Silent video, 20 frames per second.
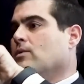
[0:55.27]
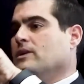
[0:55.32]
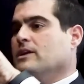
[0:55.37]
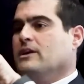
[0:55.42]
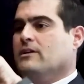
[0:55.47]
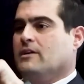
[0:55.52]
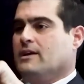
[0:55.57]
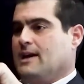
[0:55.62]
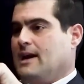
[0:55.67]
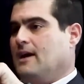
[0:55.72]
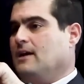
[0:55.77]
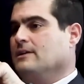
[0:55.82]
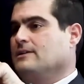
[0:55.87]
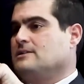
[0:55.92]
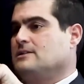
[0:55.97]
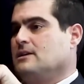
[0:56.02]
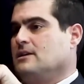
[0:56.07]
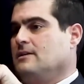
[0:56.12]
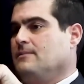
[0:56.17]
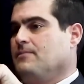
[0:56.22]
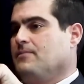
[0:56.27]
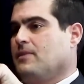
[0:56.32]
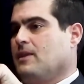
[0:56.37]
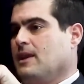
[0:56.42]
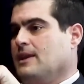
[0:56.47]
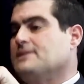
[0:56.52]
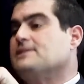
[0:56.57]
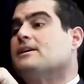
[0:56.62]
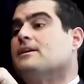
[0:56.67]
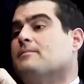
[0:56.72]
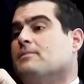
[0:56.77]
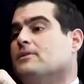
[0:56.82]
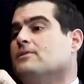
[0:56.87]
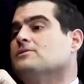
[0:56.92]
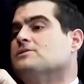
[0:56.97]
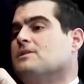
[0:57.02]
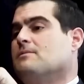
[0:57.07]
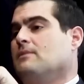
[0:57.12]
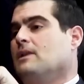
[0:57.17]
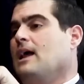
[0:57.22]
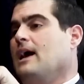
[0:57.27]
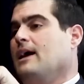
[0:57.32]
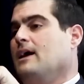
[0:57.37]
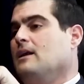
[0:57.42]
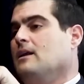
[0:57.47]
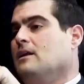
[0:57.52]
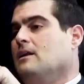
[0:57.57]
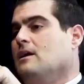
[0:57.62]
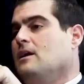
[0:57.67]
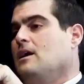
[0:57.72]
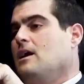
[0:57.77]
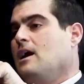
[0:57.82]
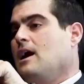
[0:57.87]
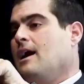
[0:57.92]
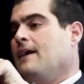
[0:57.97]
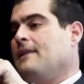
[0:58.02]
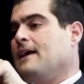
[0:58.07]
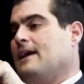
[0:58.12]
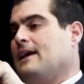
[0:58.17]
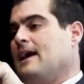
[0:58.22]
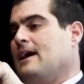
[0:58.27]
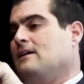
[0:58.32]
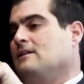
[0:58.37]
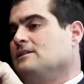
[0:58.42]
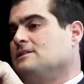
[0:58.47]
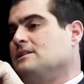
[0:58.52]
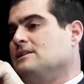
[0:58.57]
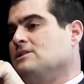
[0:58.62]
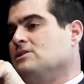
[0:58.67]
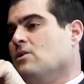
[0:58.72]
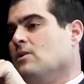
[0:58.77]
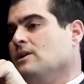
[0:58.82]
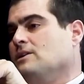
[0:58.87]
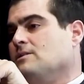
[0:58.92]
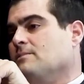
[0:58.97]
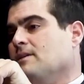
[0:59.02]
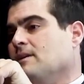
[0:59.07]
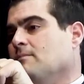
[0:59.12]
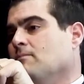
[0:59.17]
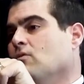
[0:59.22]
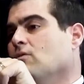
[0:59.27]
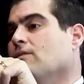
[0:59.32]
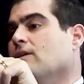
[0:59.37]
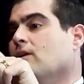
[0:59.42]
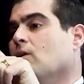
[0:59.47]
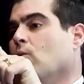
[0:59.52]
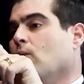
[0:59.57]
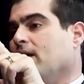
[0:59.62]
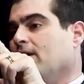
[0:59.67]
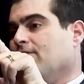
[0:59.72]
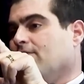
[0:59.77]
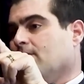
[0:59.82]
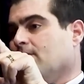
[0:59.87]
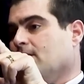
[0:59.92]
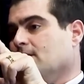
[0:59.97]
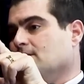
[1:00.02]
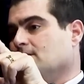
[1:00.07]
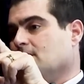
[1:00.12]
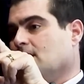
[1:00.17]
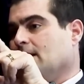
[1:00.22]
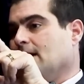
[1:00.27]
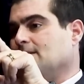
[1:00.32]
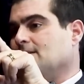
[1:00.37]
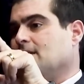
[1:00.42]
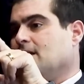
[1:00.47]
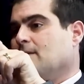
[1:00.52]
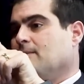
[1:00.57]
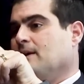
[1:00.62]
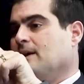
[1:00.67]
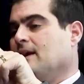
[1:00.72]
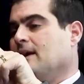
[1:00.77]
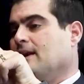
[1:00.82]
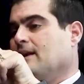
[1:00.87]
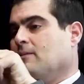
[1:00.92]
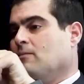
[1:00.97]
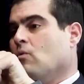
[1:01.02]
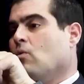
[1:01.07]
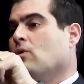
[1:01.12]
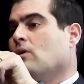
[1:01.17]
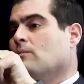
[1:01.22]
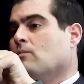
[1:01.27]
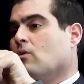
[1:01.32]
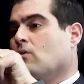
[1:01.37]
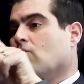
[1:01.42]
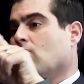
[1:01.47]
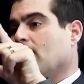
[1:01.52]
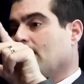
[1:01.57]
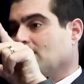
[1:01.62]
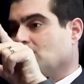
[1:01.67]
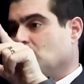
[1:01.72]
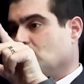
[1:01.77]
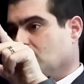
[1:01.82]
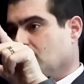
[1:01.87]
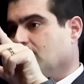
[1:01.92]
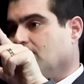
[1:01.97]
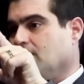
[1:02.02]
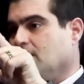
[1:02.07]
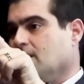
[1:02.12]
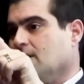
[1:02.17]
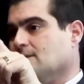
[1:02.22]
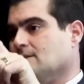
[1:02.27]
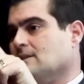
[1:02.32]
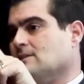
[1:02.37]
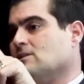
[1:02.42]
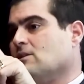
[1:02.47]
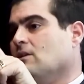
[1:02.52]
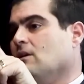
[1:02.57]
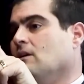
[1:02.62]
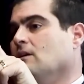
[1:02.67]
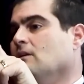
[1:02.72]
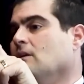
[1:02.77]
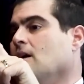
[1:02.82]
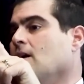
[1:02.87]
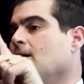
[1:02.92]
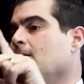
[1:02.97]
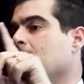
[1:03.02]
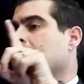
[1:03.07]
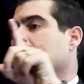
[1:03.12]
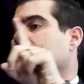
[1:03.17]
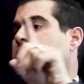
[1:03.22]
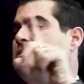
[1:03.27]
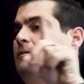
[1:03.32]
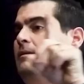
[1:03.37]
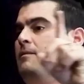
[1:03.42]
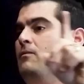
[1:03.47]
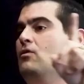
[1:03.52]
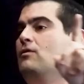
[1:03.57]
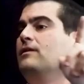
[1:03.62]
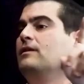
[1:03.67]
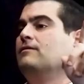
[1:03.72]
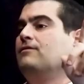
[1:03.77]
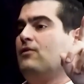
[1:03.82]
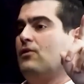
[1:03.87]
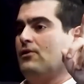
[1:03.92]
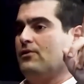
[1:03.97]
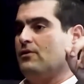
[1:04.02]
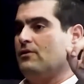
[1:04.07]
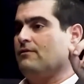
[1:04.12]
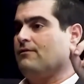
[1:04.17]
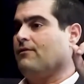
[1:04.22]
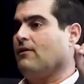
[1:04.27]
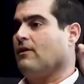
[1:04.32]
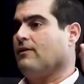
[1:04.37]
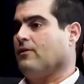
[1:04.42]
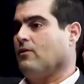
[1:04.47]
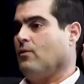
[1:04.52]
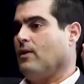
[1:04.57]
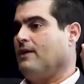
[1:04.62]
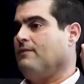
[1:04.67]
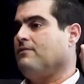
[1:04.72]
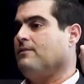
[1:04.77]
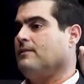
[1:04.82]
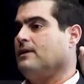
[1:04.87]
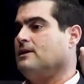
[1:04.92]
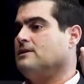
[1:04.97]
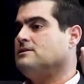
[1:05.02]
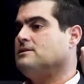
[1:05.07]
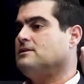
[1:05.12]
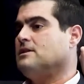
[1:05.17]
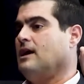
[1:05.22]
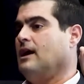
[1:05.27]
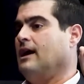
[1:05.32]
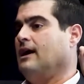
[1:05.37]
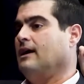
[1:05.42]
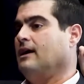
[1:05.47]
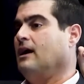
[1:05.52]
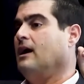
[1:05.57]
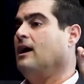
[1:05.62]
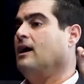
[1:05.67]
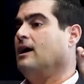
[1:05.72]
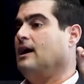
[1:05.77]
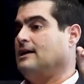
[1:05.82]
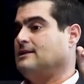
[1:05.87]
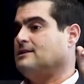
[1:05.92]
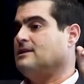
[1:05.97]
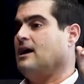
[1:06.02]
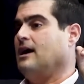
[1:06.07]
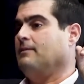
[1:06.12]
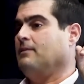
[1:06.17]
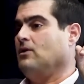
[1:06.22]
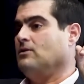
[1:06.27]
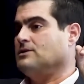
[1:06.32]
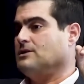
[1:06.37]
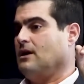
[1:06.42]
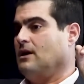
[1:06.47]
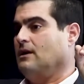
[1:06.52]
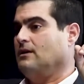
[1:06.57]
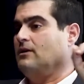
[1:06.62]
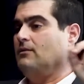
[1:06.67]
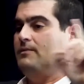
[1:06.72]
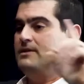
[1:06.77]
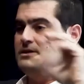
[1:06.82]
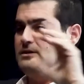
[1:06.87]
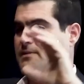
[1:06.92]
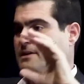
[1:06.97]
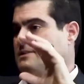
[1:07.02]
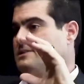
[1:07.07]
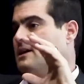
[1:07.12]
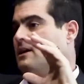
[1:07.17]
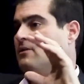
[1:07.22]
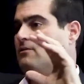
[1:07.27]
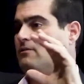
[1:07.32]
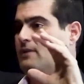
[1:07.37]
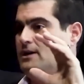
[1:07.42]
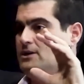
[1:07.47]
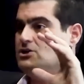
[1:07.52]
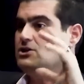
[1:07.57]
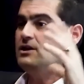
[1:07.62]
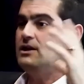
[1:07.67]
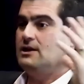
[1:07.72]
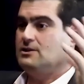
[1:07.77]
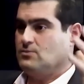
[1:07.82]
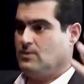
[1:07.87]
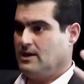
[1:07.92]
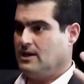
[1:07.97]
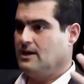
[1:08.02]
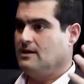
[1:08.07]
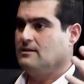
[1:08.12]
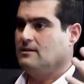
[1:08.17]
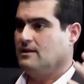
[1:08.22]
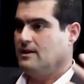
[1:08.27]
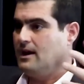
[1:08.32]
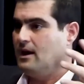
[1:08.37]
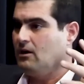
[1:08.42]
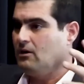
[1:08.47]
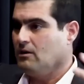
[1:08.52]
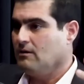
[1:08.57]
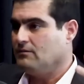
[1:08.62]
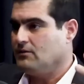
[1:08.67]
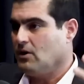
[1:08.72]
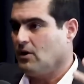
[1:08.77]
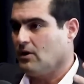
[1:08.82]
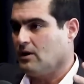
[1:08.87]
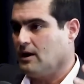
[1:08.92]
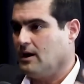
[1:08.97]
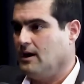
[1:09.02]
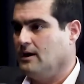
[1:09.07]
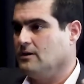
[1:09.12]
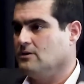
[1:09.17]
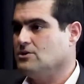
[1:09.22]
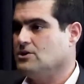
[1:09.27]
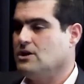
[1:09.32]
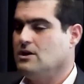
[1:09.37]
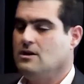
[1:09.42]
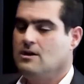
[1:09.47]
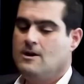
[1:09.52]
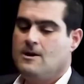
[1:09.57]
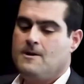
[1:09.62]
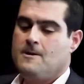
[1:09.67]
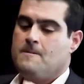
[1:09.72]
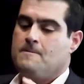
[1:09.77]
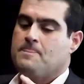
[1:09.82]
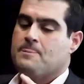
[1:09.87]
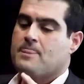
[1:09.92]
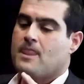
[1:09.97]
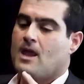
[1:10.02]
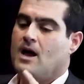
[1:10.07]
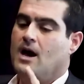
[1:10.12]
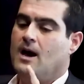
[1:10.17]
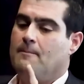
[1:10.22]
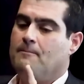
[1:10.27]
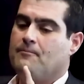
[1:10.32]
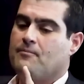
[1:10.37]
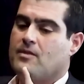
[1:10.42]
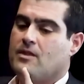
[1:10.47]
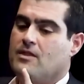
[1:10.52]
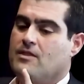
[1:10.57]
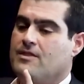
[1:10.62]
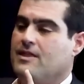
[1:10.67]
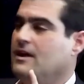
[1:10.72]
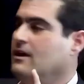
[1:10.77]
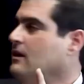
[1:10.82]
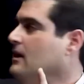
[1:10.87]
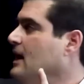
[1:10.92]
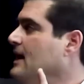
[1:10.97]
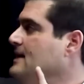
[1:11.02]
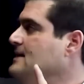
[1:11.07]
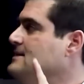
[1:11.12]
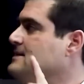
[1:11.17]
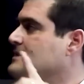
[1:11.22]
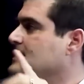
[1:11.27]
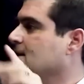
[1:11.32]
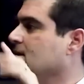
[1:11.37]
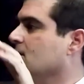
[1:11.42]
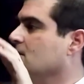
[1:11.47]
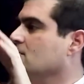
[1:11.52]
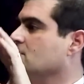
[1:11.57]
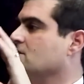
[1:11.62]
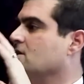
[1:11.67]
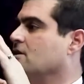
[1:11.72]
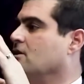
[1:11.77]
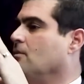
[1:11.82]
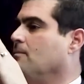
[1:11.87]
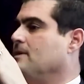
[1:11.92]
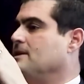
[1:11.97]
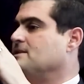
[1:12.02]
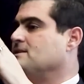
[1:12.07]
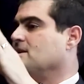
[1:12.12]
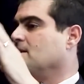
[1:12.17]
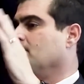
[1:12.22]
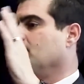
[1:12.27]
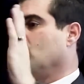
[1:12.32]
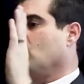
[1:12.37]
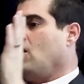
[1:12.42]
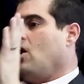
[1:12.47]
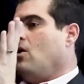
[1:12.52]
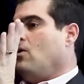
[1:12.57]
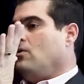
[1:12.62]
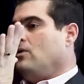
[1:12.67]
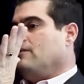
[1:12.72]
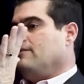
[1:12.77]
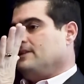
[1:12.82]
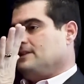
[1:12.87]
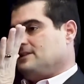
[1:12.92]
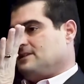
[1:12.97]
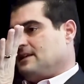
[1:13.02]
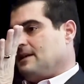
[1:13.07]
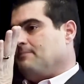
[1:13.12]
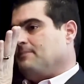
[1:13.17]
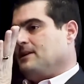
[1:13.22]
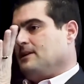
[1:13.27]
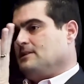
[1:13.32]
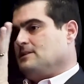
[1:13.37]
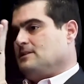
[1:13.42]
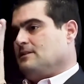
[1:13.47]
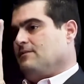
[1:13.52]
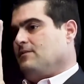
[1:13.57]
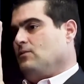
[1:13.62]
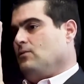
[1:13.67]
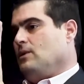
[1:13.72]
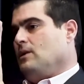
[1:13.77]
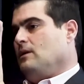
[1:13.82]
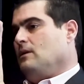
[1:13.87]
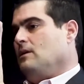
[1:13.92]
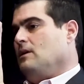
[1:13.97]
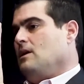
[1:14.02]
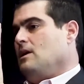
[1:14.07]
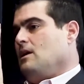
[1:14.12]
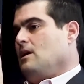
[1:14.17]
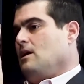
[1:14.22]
were near a galaxy. It's going to produce some light. And that galaxy is going to be moving away from us. The light's going to be getting more and more red shifted, as it's called. And it's going to be moving farther and farther away from us uh, uh, as time goes on. There'll be some acceleration as we get into the era of dark energy. Um, the light signals, there'll be some cone of acceptance, if you will,